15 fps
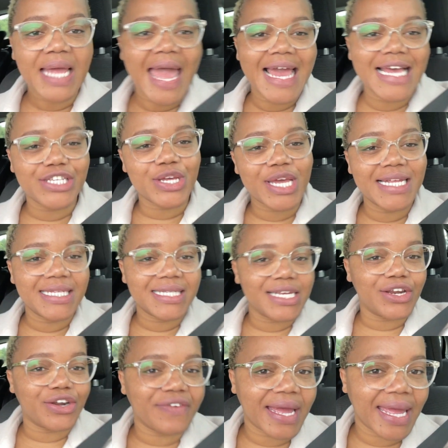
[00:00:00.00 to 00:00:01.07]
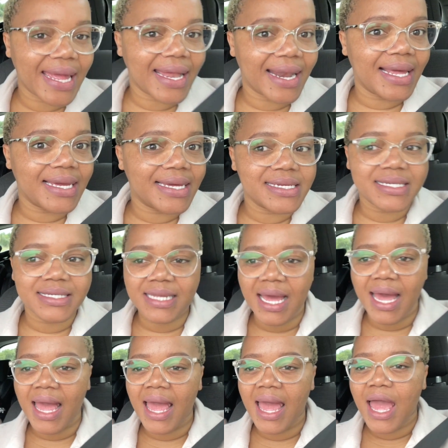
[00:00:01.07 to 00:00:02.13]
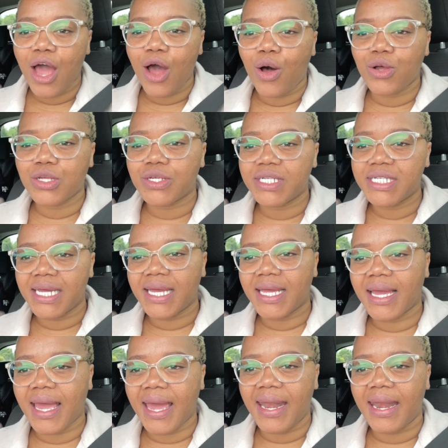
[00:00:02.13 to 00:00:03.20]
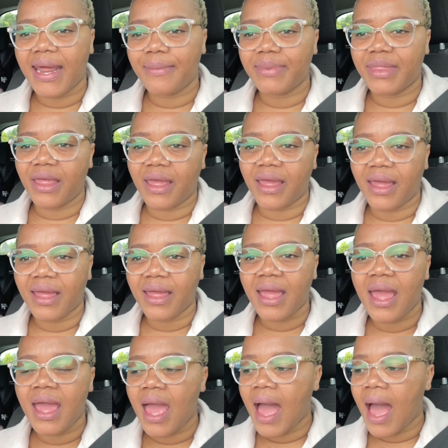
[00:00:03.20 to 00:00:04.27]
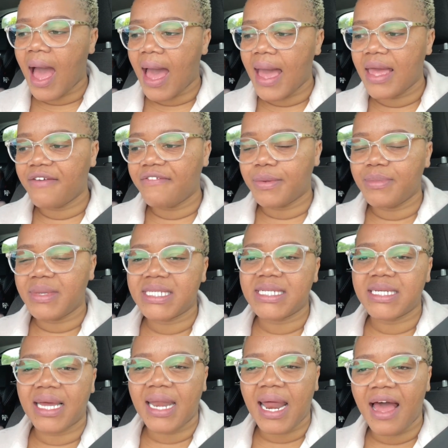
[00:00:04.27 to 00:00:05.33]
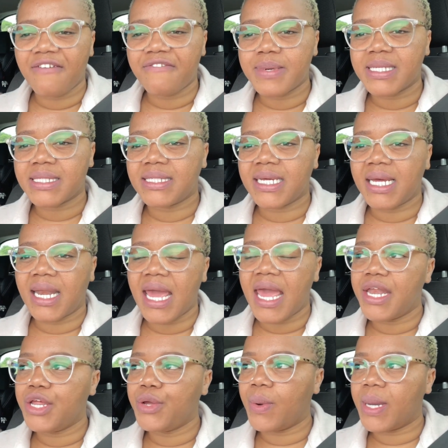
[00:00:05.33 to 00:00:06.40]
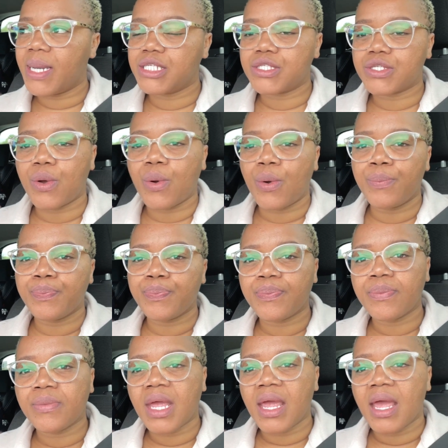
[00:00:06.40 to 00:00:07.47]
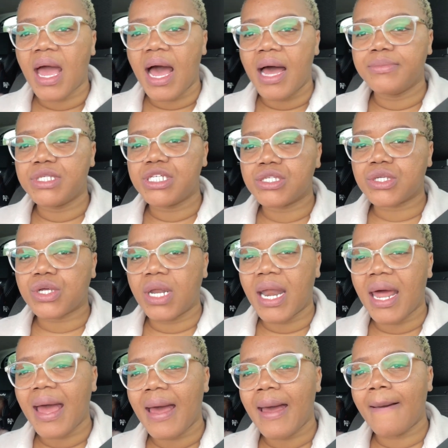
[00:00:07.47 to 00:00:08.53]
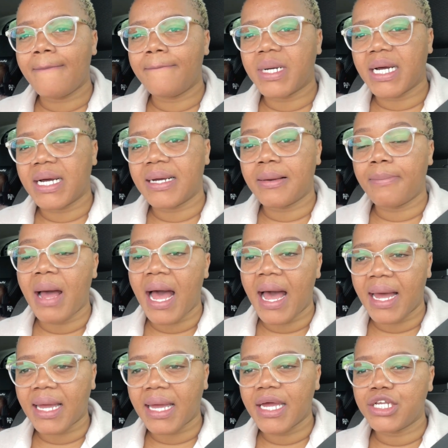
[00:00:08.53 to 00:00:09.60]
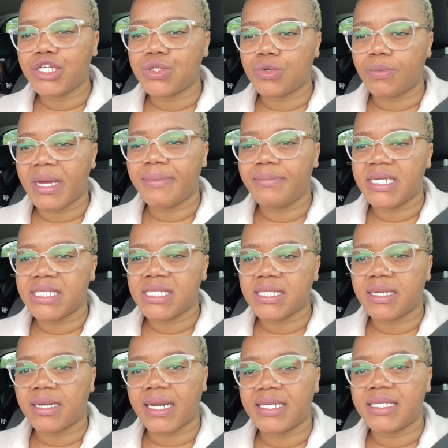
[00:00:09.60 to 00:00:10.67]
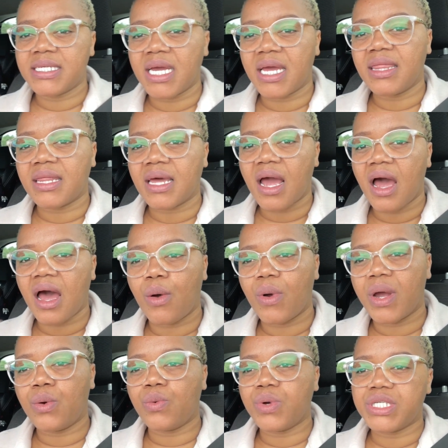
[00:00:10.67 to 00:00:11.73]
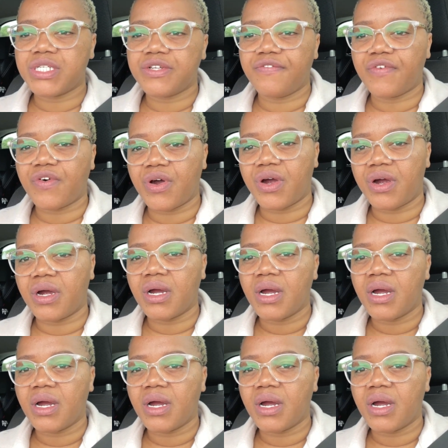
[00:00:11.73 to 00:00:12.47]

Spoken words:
As you can see, River Girl is also taking her nap there. I have a meeting at 10:30 anyway, so I'm just gonna park and do my meeting right here in the car while waiting for her.